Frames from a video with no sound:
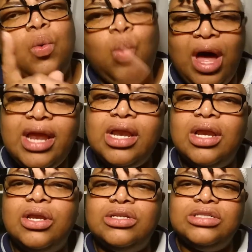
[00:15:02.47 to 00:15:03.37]
What
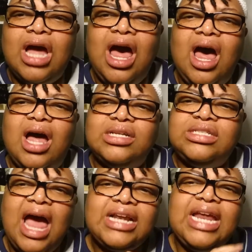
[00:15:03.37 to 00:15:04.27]

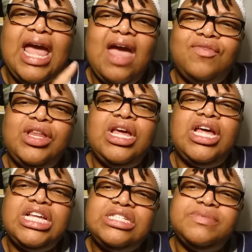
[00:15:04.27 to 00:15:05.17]
Dr. Heavenly
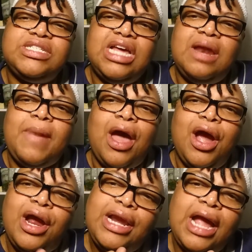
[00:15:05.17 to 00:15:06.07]
Husband said about
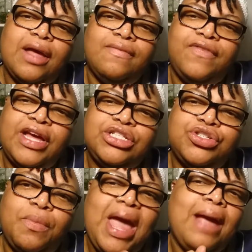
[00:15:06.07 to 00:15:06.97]
her in that
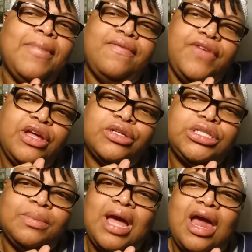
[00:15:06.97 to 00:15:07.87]
confessional made me feel
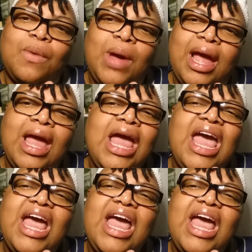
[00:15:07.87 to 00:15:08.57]
some kind of way.